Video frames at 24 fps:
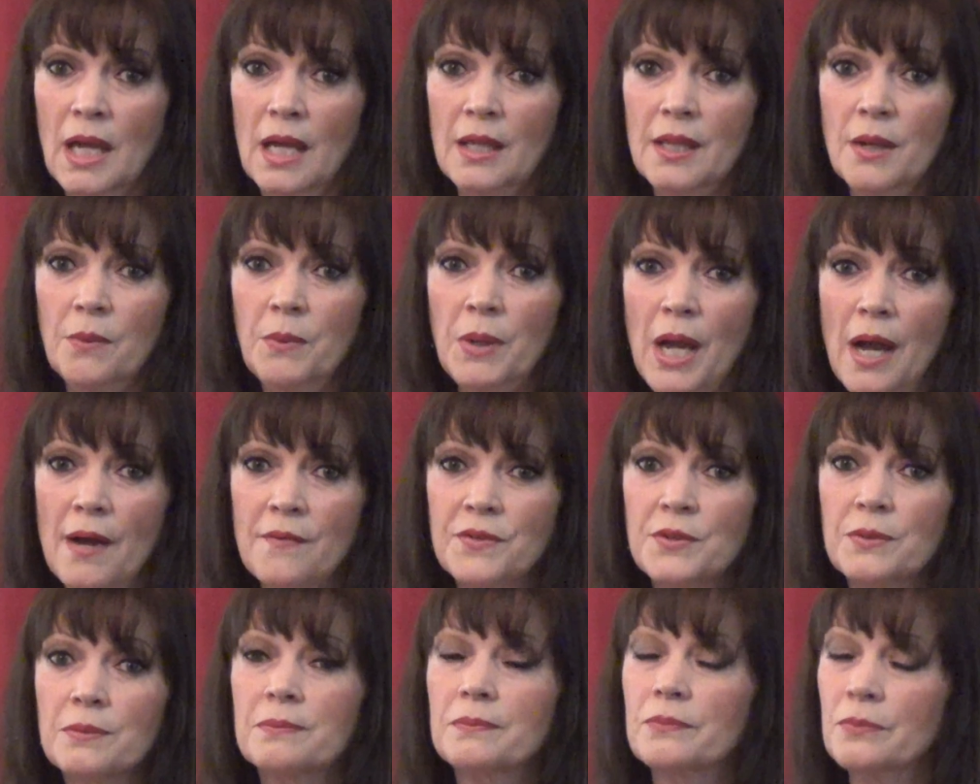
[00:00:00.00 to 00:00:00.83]
And then we have
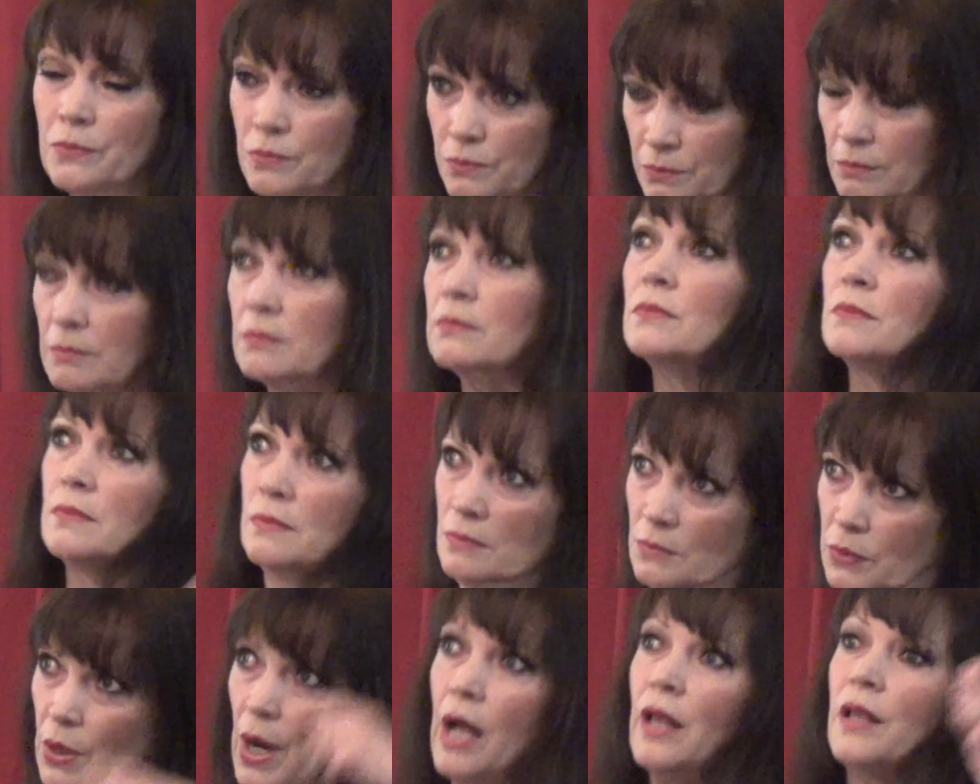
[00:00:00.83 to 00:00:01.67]
to
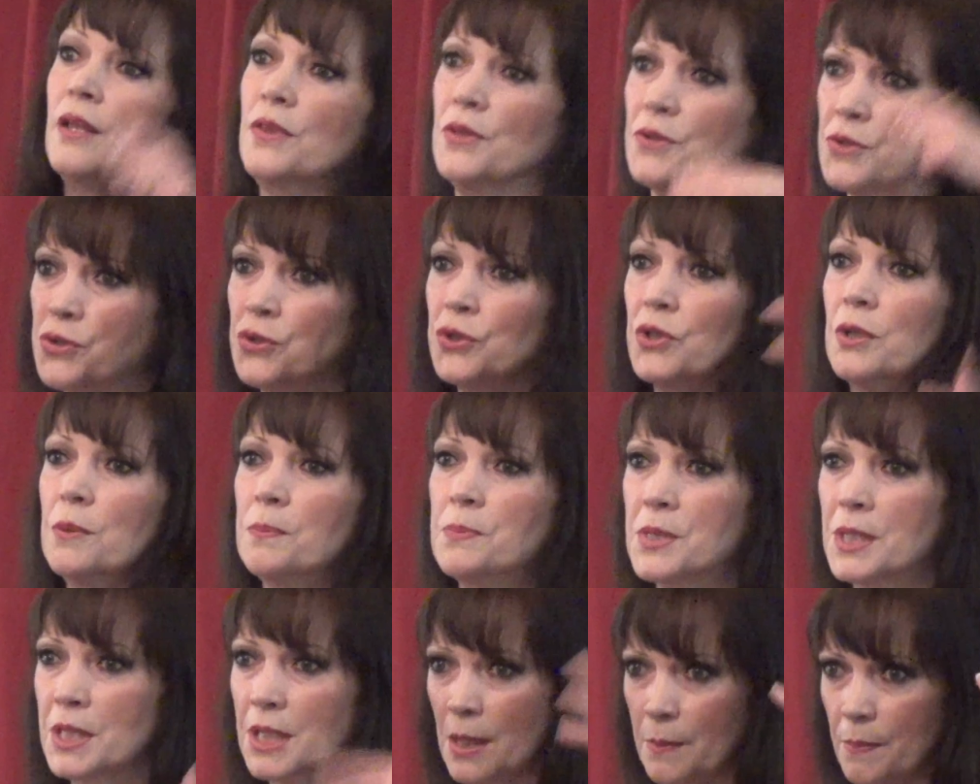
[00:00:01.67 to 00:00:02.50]
rally the
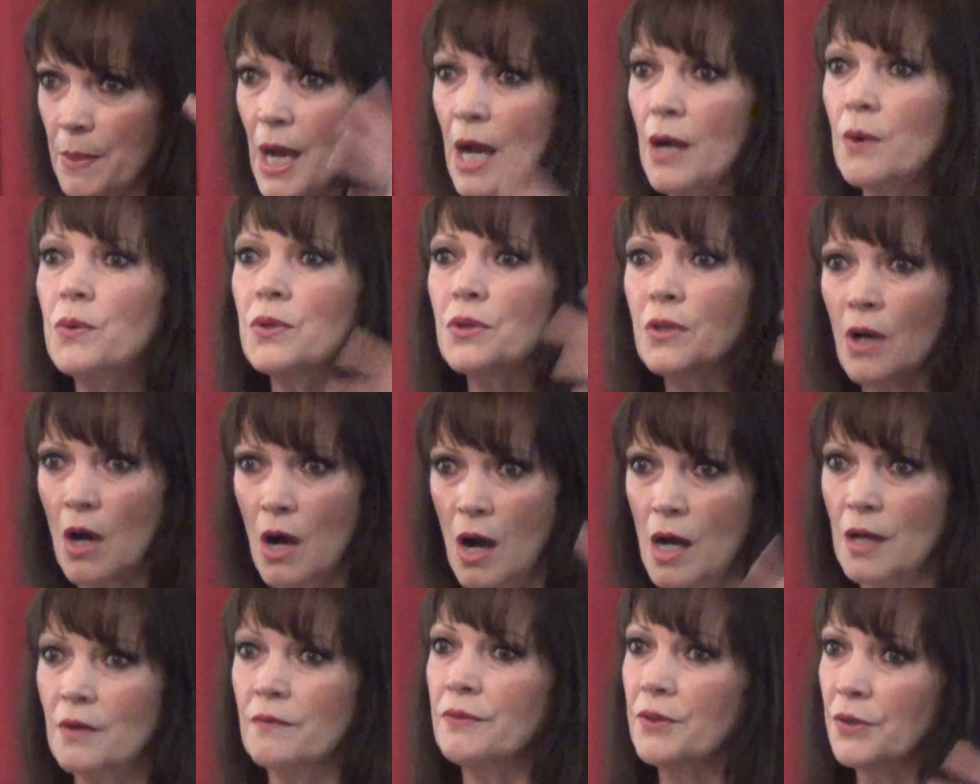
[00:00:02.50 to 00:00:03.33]
troops and get back with
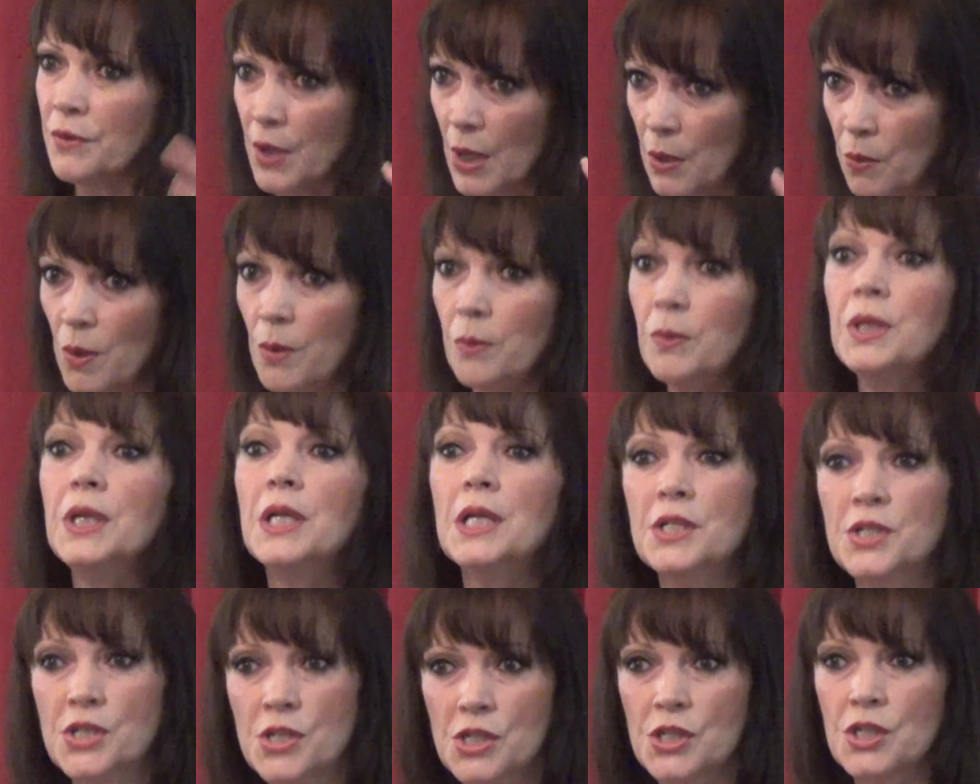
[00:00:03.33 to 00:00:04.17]
God and figure out what we
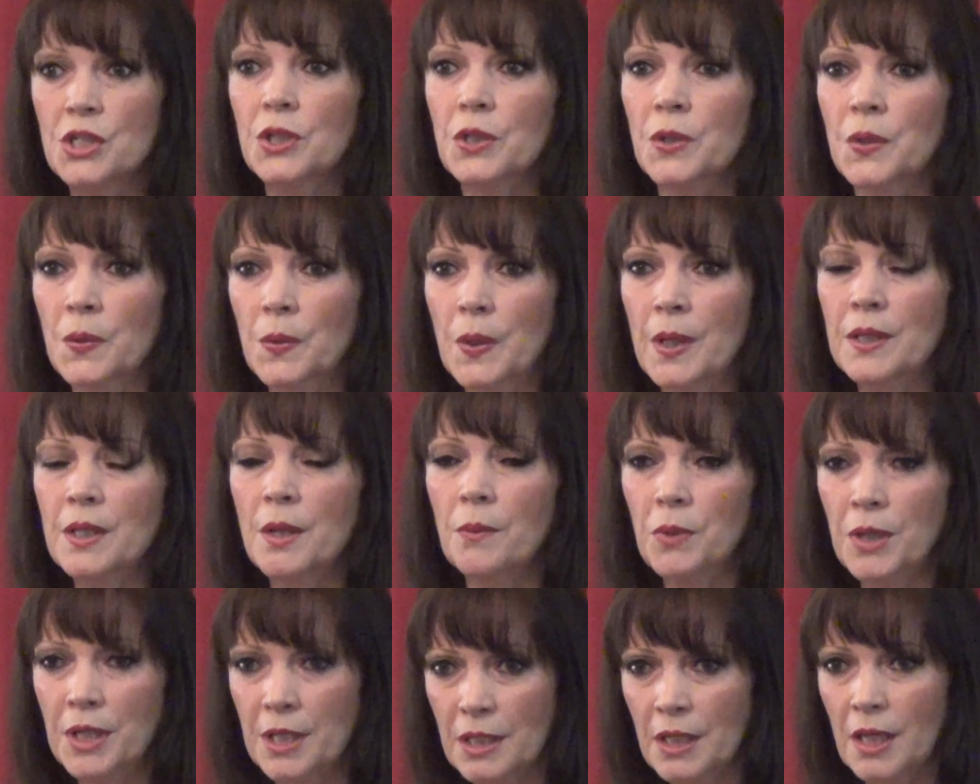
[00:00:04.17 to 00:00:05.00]
need to do, and
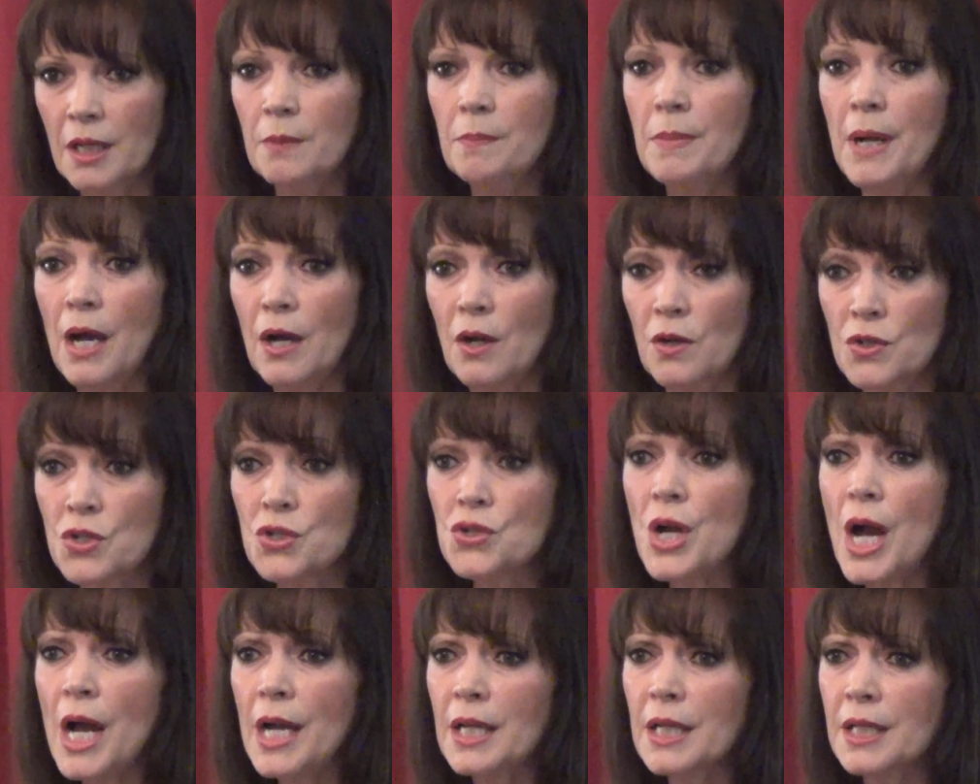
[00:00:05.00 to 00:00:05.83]
then we can get back on
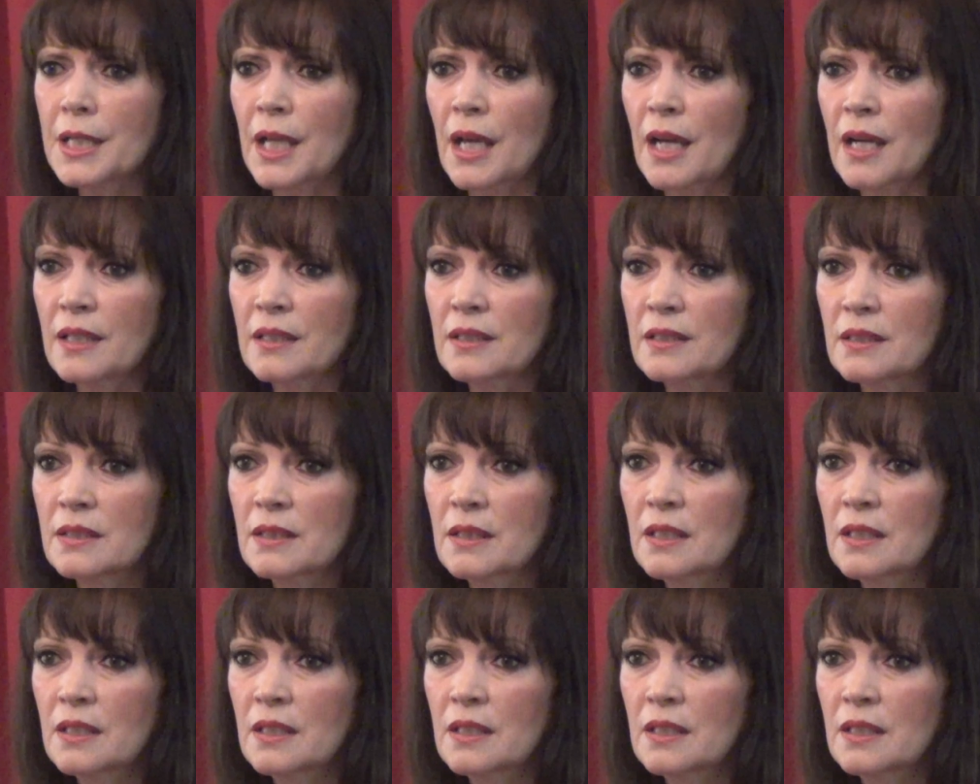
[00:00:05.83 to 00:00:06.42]
track again.